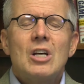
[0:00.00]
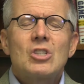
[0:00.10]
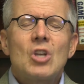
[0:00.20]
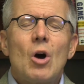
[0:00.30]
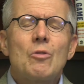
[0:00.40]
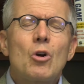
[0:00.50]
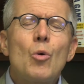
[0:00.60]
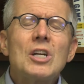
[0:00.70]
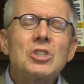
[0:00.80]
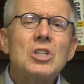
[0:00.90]
So the
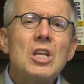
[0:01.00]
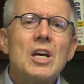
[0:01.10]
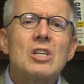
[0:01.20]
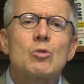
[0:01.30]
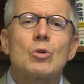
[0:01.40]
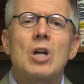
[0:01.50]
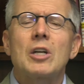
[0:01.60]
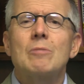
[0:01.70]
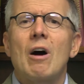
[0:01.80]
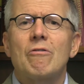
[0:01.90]
question is, we're
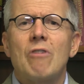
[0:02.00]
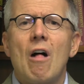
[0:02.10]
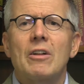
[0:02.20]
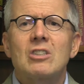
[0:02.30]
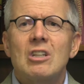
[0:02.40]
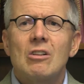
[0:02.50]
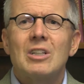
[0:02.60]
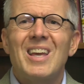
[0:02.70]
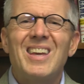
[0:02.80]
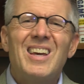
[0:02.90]
talking about
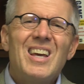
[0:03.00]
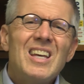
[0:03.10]
volatility.